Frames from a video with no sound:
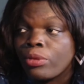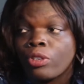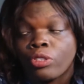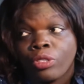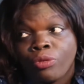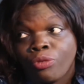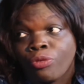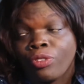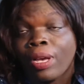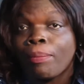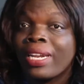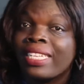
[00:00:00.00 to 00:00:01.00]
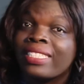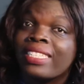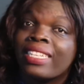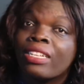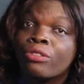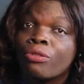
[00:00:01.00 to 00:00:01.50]
because if you are
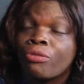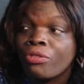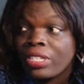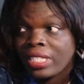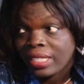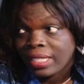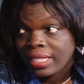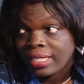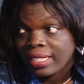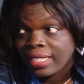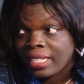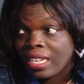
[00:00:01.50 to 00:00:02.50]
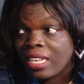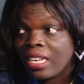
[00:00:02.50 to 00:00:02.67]
planting out of rainy season,